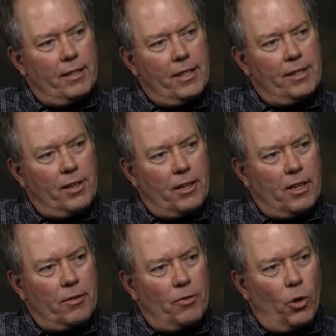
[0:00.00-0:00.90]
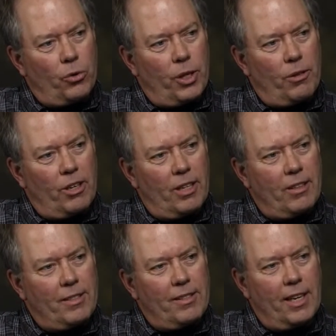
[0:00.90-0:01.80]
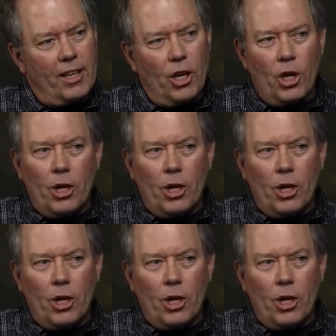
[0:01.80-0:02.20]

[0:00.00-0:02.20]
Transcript: to teach our, our folks, I think, that saying,